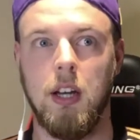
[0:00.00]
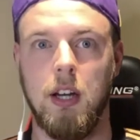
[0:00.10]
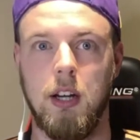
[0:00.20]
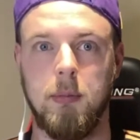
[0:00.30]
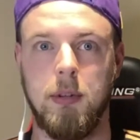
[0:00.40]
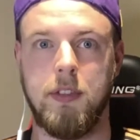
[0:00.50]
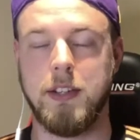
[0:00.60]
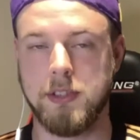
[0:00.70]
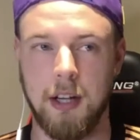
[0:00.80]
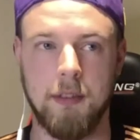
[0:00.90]
If
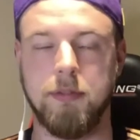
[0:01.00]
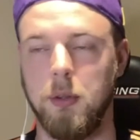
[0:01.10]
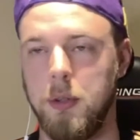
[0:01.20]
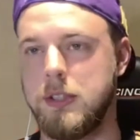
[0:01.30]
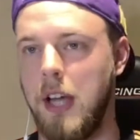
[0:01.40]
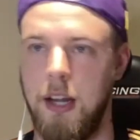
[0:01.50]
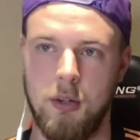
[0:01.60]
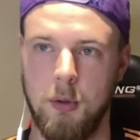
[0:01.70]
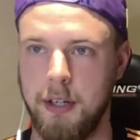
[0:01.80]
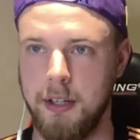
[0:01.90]
that's not influence, I don't
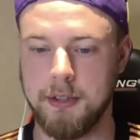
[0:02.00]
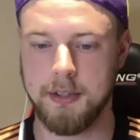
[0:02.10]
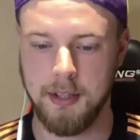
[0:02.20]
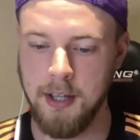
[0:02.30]
know what is.